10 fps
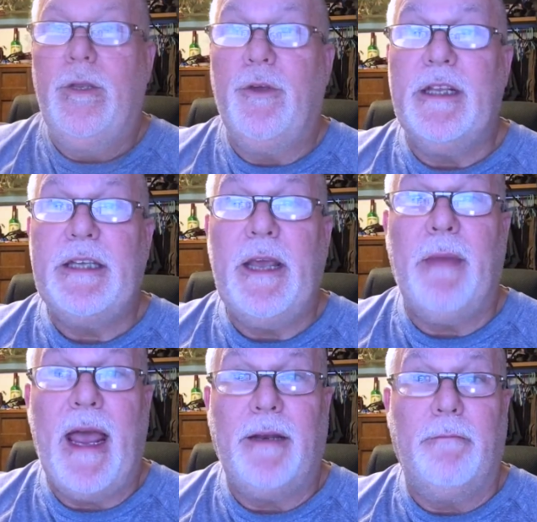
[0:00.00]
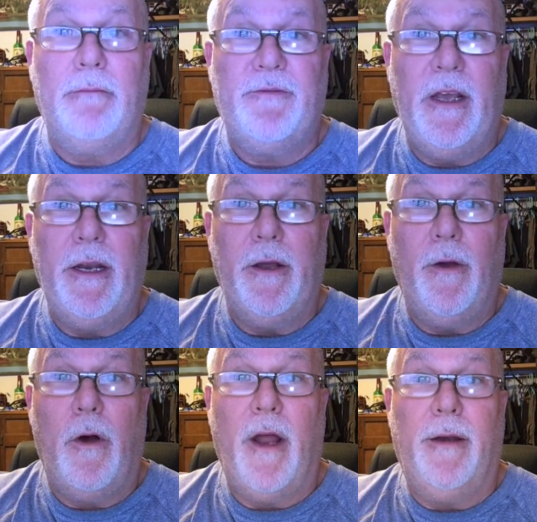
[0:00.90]
You can see Magnum's
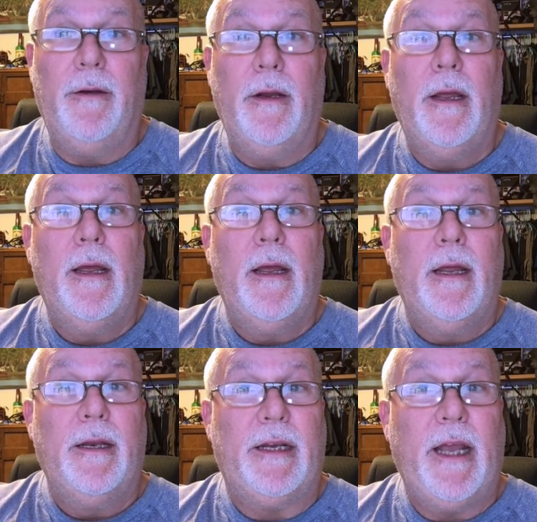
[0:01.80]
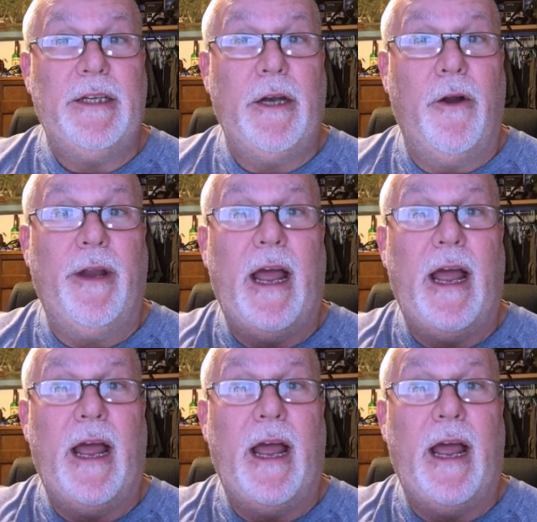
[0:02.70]
video on dictation on the